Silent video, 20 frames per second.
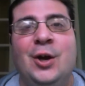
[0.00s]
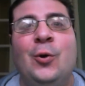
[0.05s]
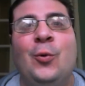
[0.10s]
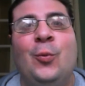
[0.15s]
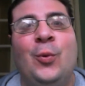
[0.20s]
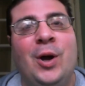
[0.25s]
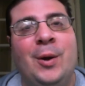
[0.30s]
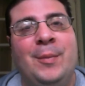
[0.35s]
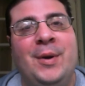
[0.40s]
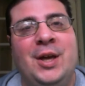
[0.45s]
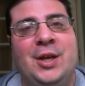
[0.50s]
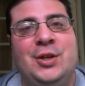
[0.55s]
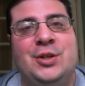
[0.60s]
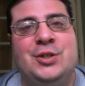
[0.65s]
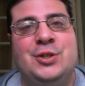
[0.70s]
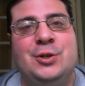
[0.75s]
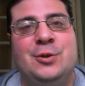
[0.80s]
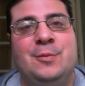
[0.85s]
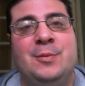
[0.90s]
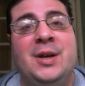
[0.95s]
Well met,
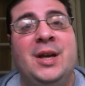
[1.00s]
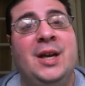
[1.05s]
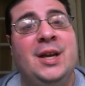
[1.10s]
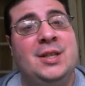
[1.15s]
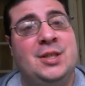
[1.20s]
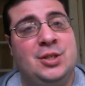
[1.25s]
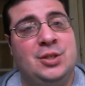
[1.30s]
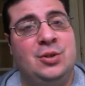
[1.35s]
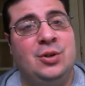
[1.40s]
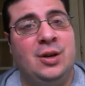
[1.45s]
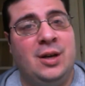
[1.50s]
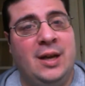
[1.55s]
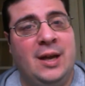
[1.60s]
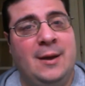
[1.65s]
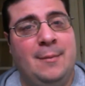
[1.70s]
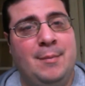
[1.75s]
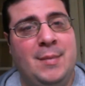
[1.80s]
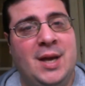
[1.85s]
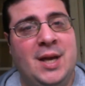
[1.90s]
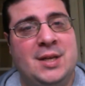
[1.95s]
YouTube. It's your
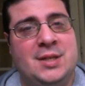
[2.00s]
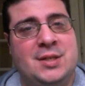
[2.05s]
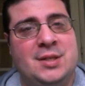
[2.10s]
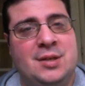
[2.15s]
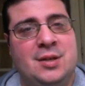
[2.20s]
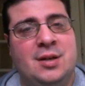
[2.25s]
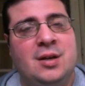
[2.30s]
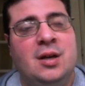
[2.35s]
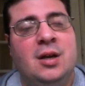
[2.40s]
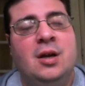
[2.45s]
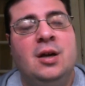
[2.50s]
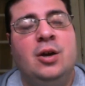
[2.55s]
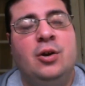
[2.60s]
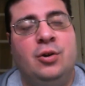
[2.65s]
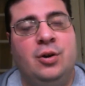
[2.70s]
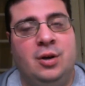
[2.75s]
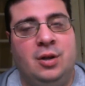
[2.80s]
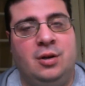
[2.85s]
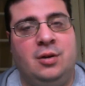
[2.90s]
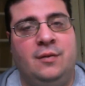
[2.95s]
game master,
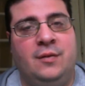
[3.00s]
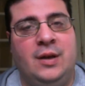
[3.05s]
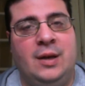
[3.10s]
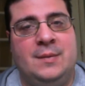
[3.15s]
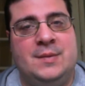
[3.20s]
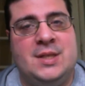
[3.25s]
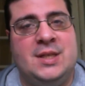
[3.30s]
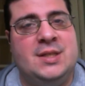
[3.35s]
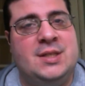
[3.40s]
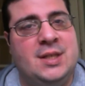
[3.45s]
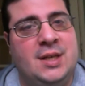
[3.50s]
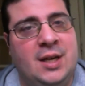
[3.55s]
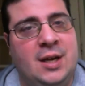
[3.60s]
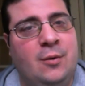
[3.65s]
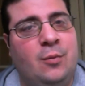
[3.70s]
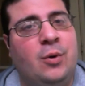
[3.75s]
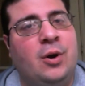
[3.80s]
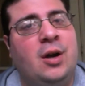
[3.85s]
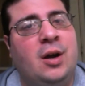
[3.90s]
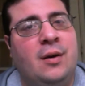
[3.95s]
Critical Vapes, and
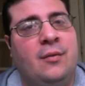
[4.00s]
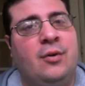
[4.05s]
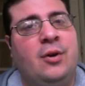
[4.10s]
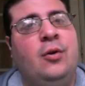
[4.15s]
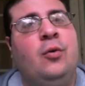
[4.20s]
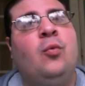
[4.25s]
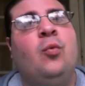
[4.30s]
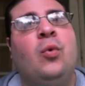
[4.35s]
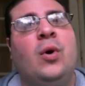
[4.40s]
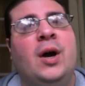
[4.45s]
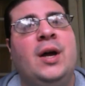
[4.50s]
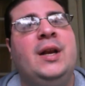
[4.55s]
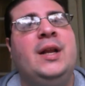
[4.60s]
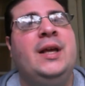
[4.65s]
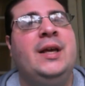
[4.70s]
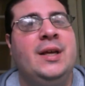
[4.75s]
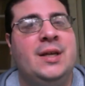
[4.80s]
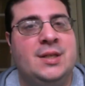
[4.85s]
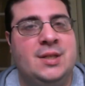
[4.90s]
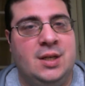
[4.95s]
today we're covering
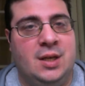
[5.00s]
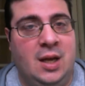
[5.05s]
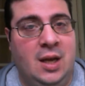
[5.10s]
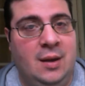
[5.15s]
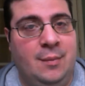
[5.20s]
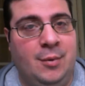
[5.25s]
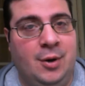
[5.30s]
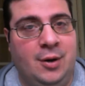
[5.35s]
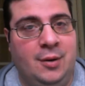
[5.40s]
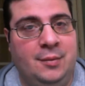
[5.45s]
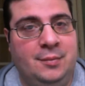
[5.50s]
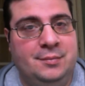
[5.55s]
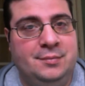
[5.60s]
what is a gamer.